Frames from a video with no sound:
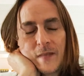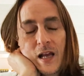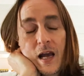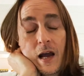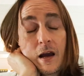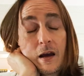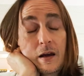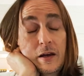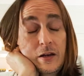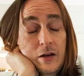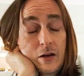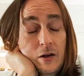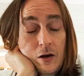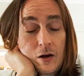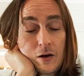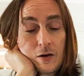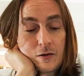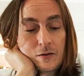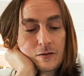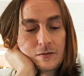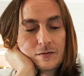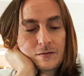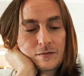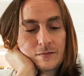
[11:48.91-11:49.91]
I
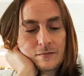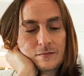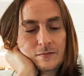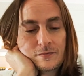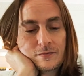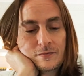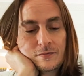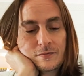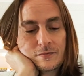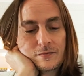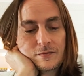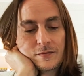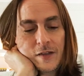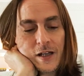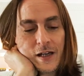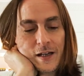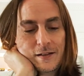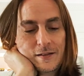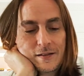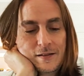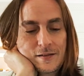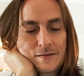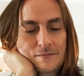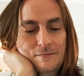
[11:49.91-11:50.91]
know
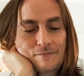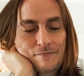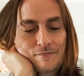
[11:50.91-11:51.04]
that